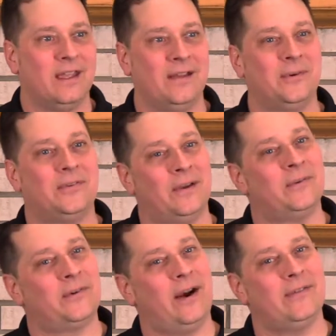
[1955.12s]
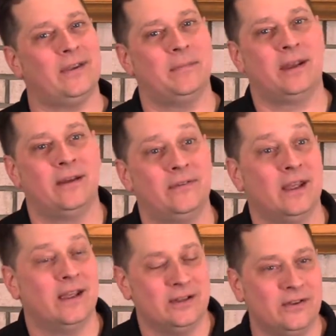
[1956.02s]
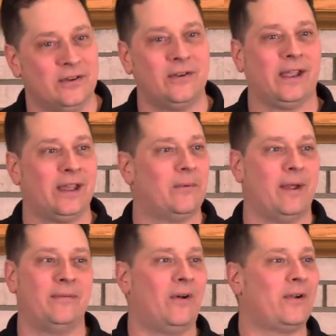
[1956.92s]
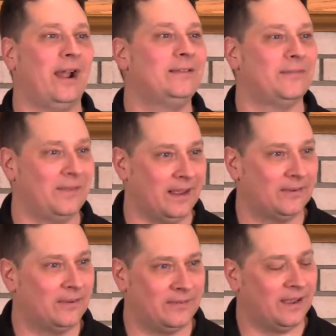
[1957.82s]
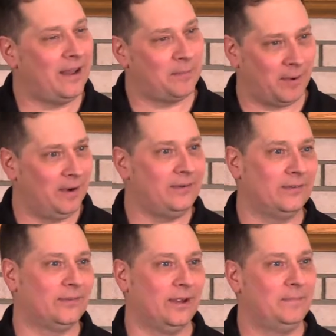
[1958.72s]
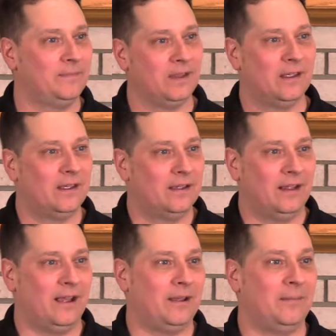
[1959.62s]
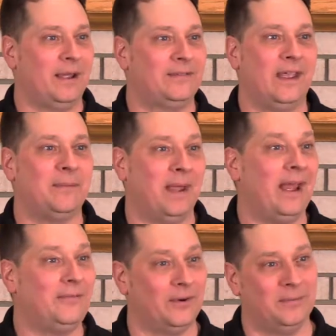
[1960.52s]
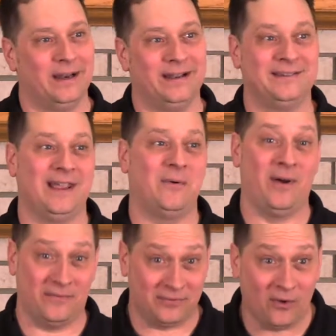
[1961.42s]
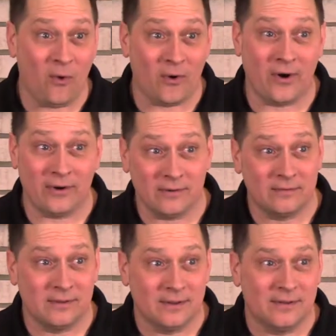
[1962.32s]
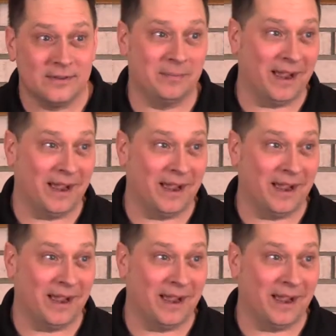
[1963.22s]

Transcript: It was, it was crazy because, you know, you could get away with all kinds of things if you had a permission slip. It might say bathroom, but it didn't say what floor the